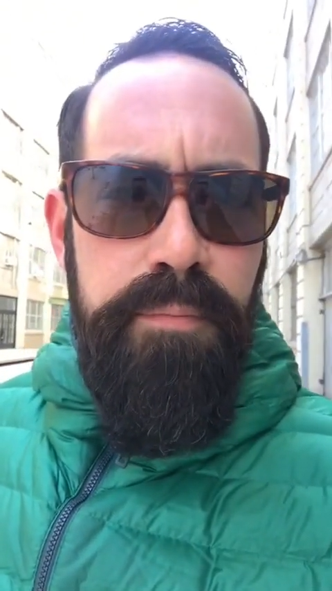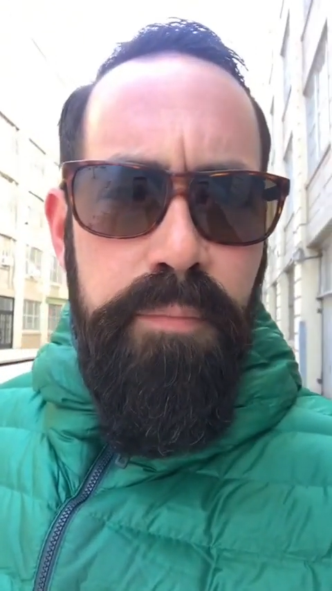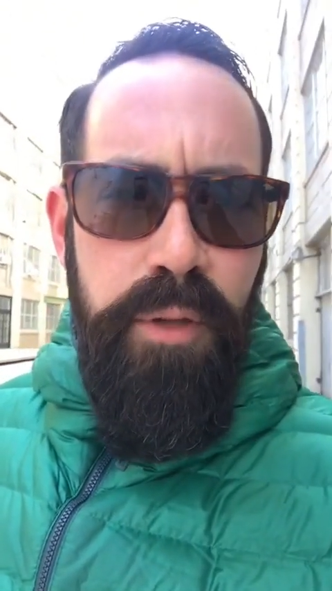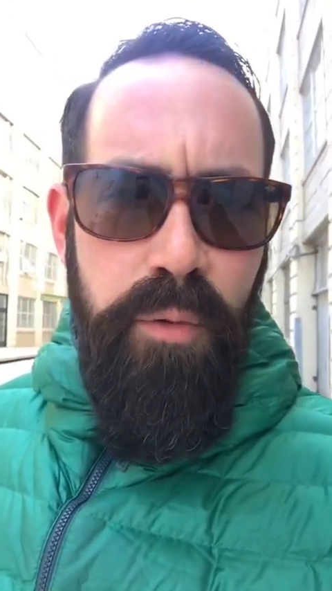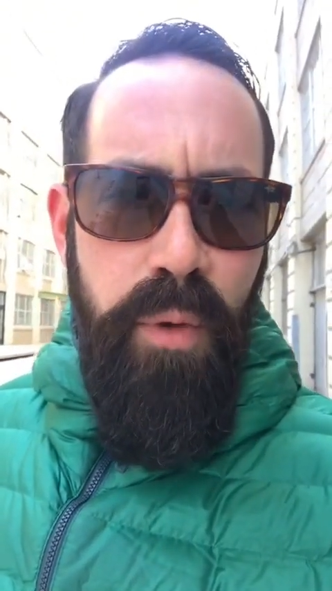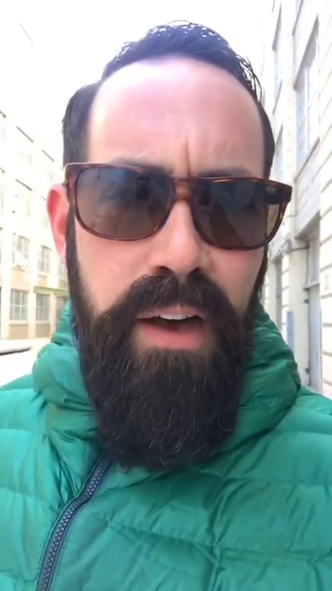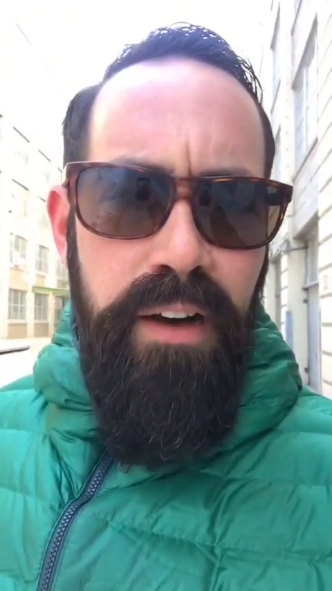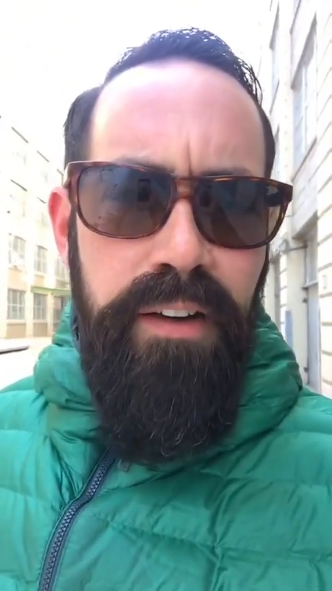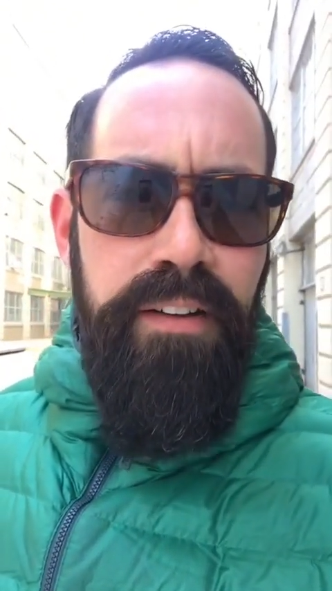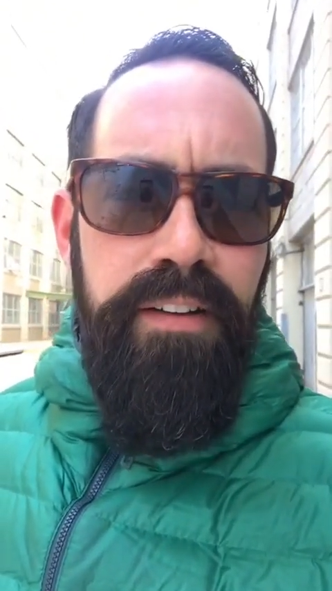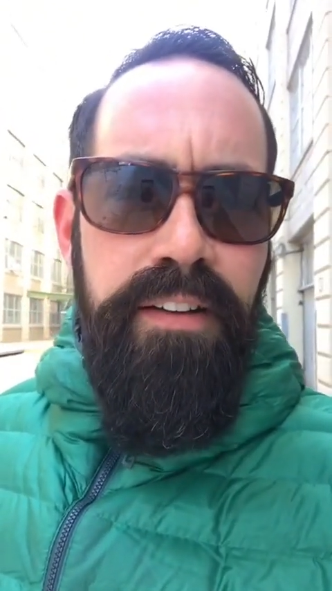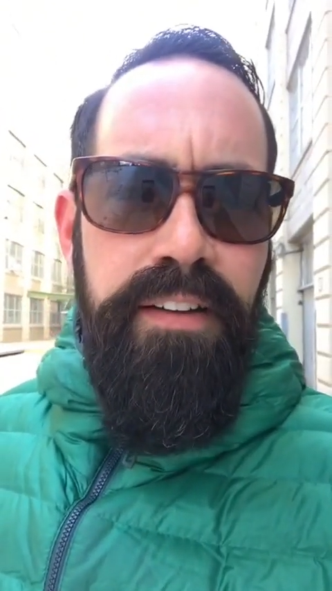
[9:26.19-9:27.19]
be
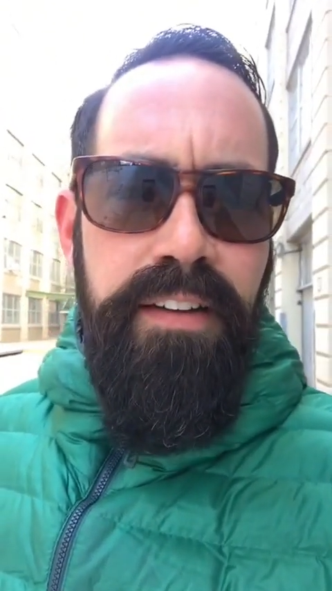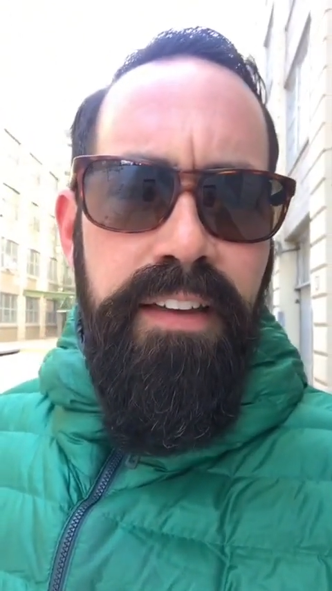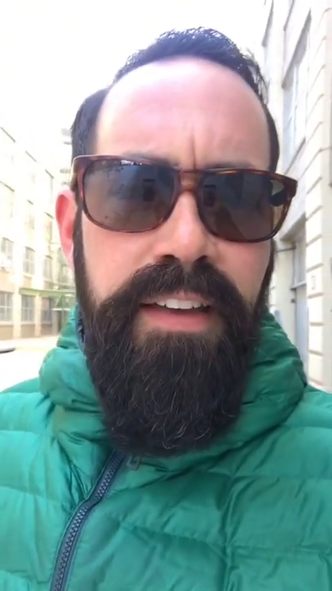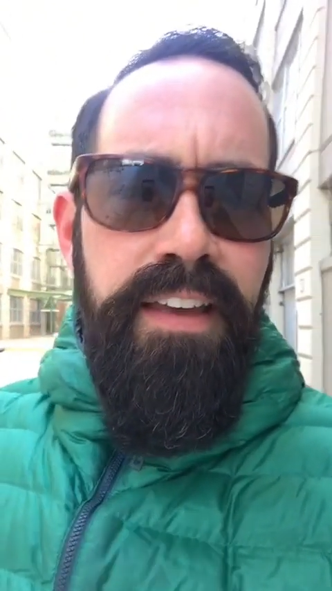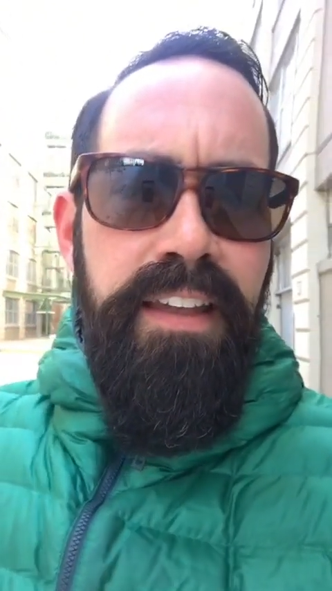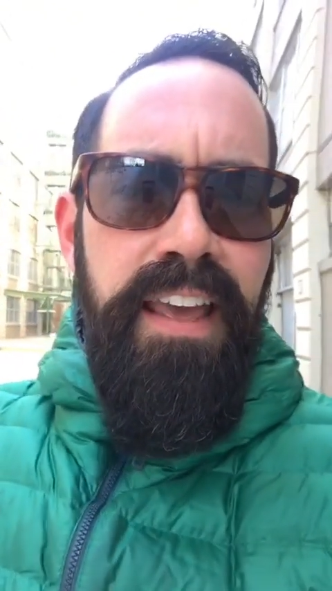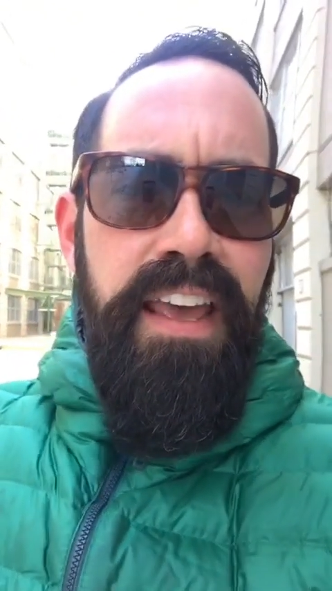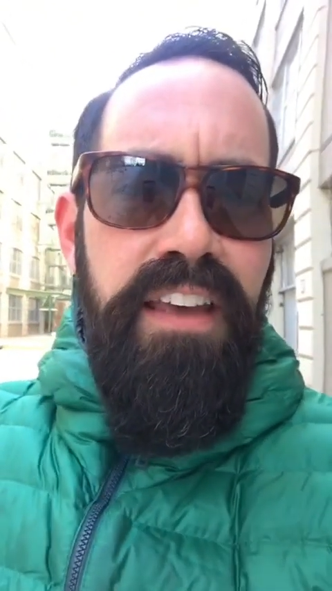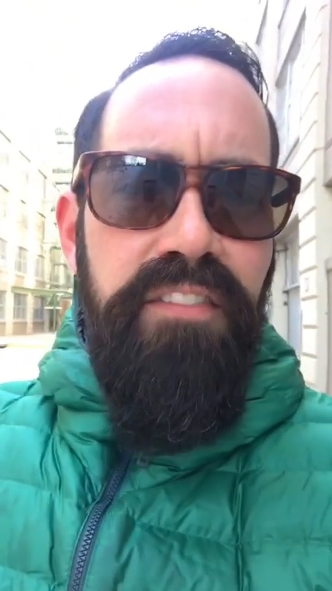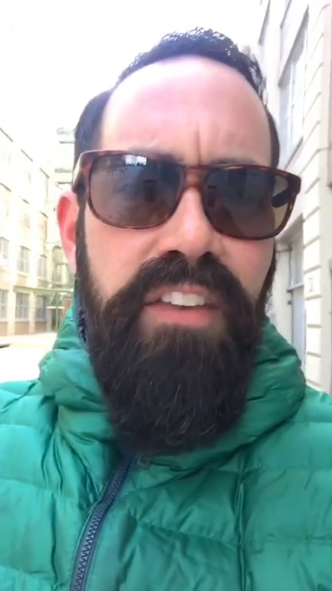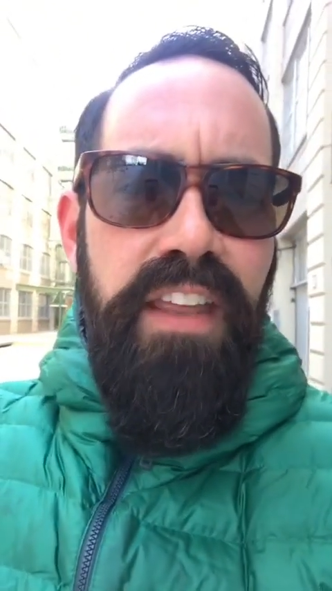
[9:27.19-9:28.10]
well and have